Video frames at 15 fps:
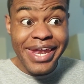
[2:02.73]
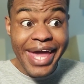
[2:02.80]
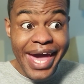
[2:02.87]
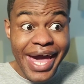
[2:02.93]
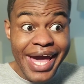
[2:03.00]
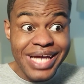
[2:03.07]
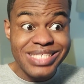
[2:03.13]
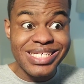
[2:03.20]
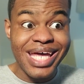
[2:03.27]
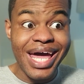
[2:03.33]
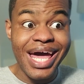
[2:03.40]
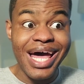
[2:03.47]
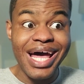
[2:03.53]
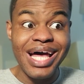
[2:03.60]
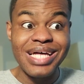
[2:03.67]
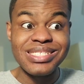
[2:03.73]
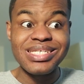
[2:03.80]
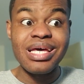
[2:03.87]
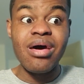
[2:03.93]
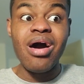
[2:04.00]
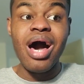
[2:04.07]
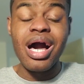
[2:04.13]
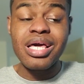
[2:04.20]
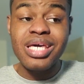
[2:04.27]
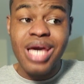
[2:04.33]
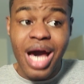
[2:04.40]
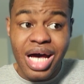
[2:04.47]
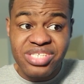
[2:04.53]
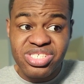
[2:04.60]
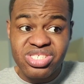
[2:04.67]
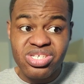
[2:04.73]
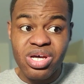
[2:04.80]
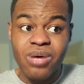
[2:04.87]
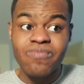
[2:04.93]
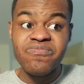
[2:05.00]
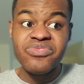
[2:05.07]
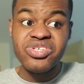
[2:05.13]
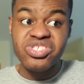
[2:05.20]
X has a custom